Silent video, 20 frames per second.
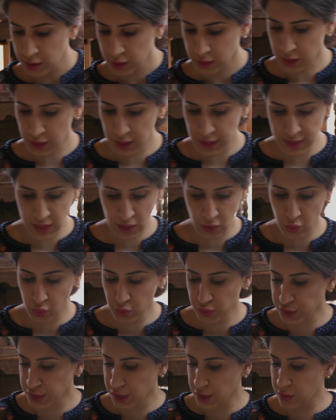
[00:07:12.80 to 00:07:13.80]
Guys, I
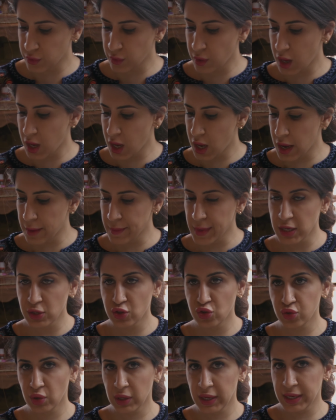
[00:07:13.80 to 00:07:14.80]
also
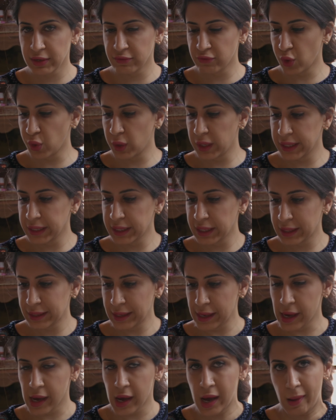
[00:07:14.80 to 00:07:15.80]
tried rolling
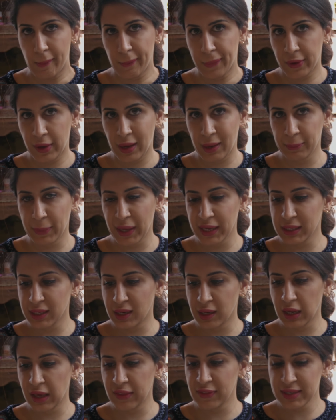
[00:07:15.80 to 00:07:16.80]
it up and baking it
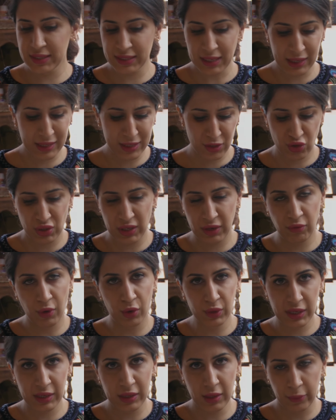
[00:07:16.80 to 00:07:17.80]
like this. I literally
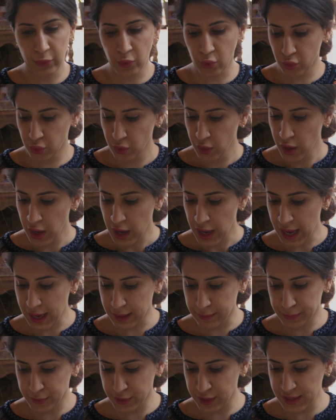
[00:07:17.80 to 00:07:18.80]
rolled it in a ball
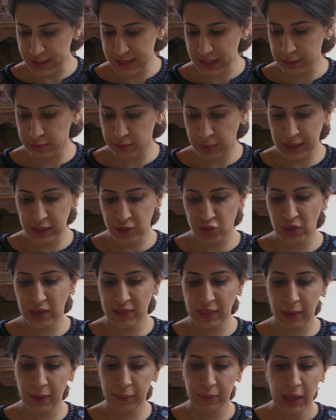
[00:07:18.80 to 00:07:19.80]
and put it in the same baking tray.
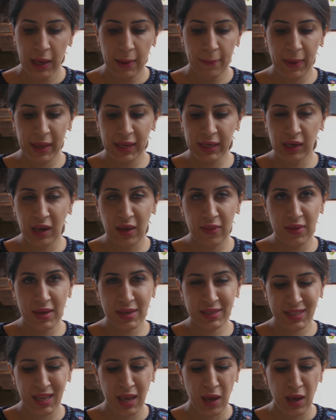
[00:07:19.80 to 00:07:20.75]
They bake like this,